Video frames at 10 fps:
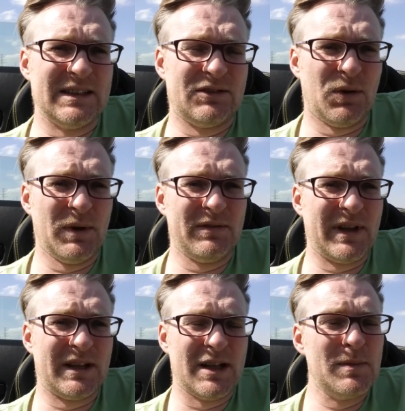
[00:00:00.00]
so if
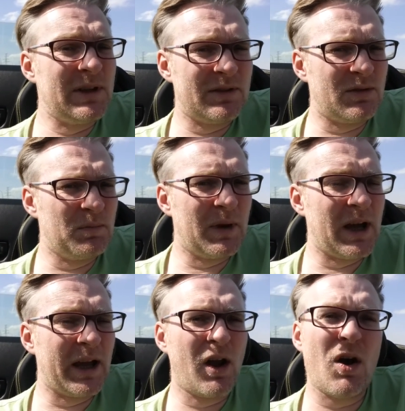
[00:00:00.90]
that limited
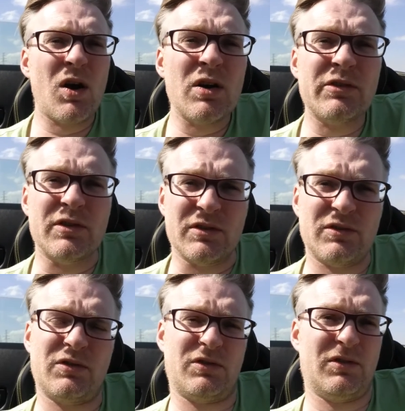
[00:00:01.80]
supply
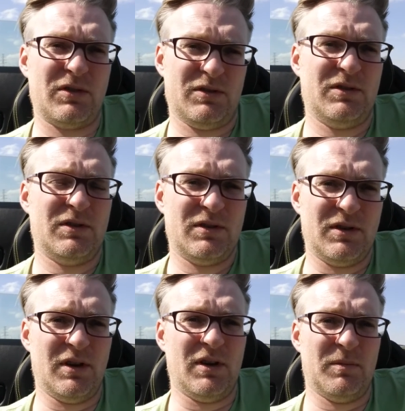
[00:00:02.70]
causes
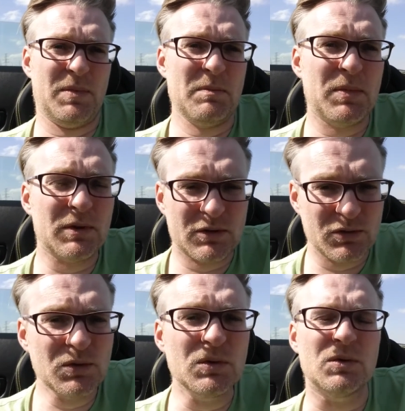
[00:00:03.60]
people
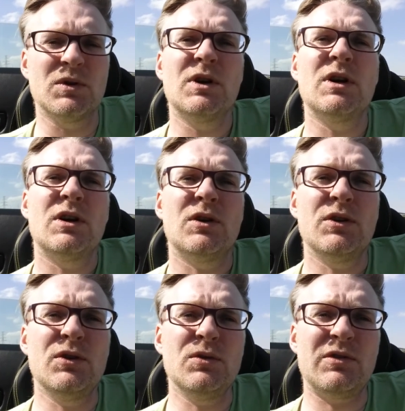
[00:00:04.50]
to
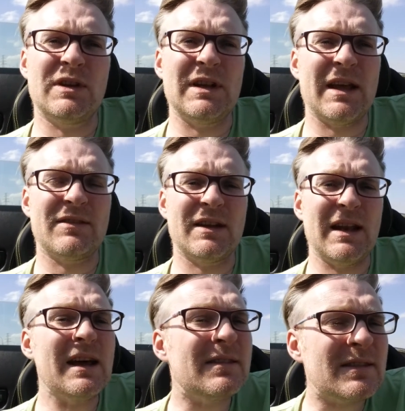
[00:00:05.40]
use it less and
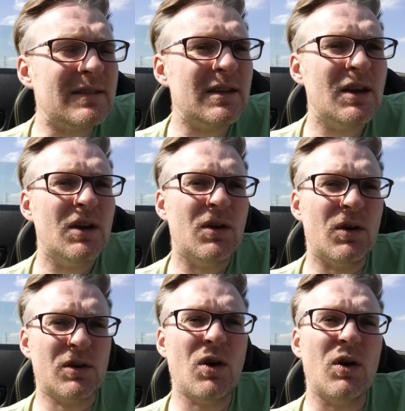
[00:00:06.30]
less,
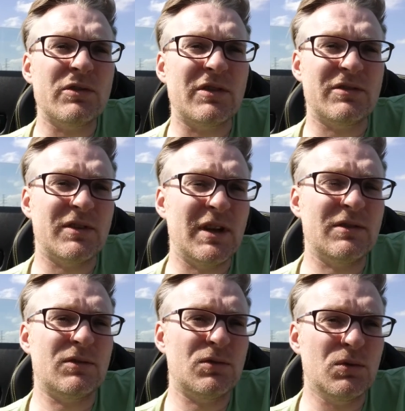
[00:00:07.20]
or causes
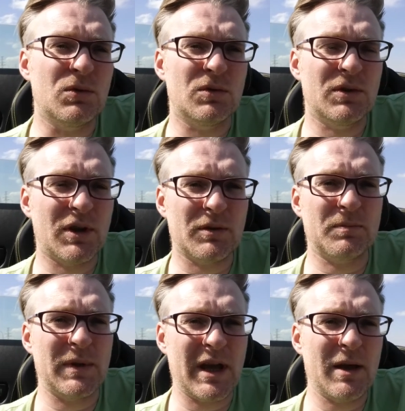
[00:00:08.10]
it to
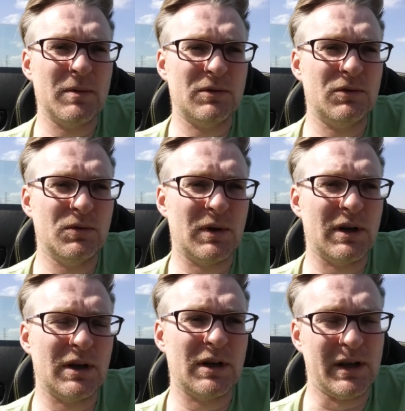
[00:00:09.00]
not be able to,
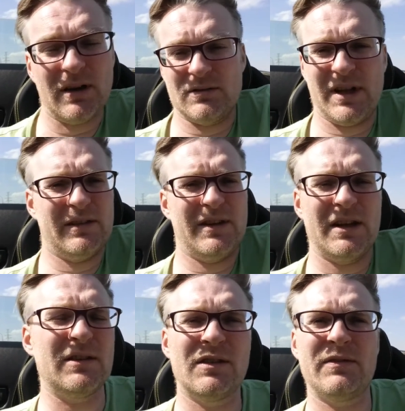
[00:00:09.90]

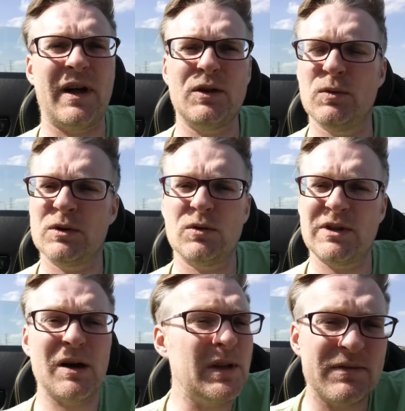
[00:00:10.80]
then the value will go
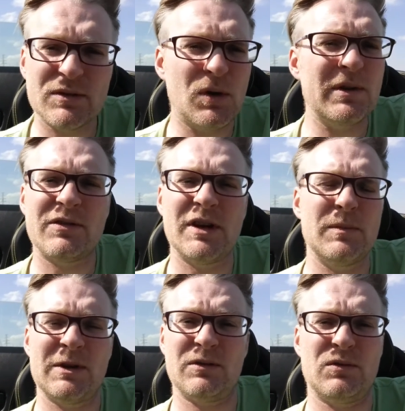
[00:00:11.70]
down, even though it's a
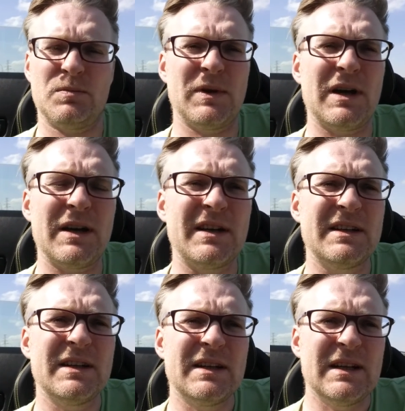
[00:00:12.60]
limited supply.
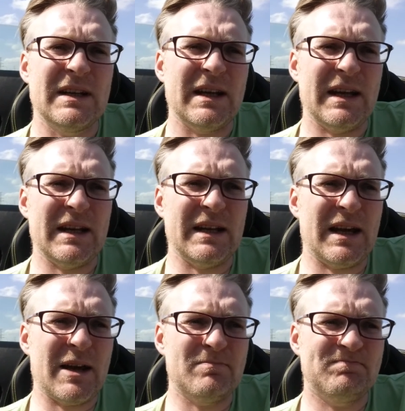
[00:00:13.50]

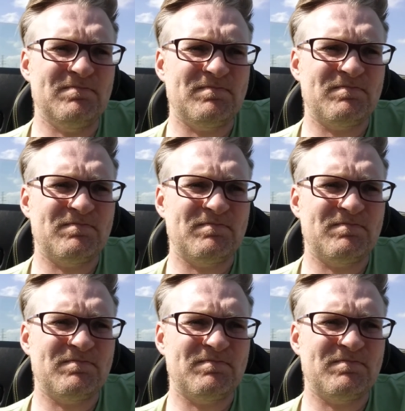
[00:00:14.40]
And